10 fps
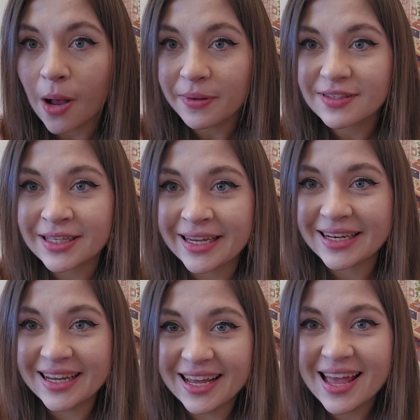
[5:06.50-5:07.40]
is
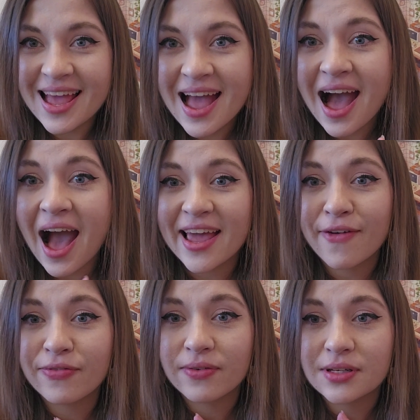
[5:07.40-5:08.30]
clean. I
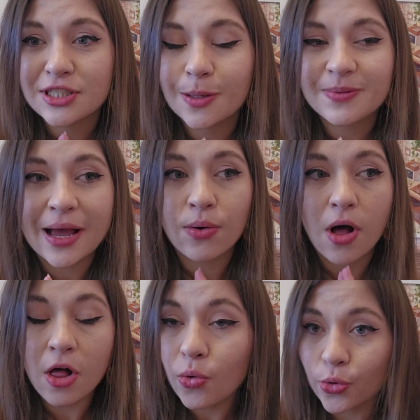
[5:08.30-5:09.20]
have shipped out
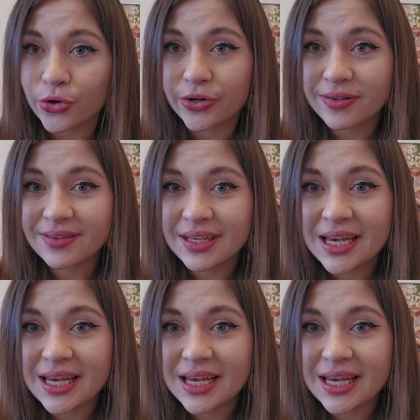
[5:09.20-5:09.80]
all orders.